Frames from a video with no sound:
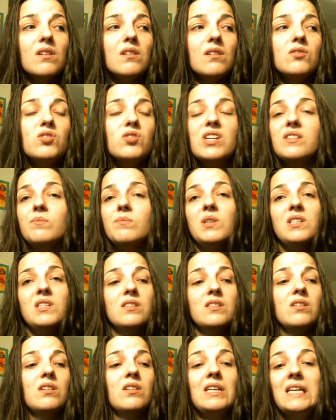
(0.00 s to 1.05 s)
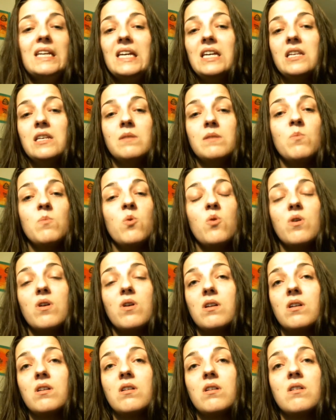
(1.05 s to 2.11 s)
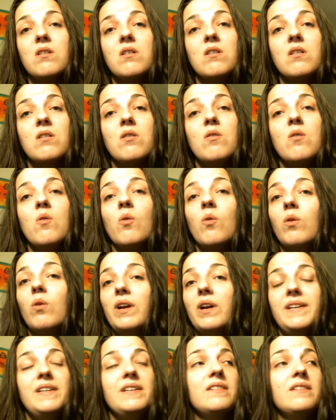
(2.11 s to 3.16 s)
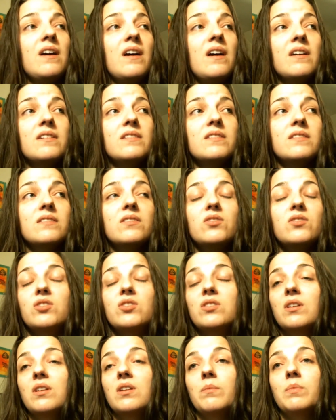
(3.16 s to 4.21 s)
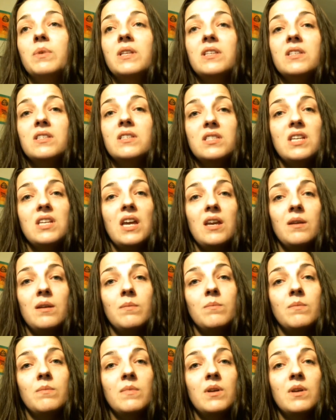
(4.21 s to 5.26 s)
Jasmine isn't going to get any more or any less. She's going to be the same.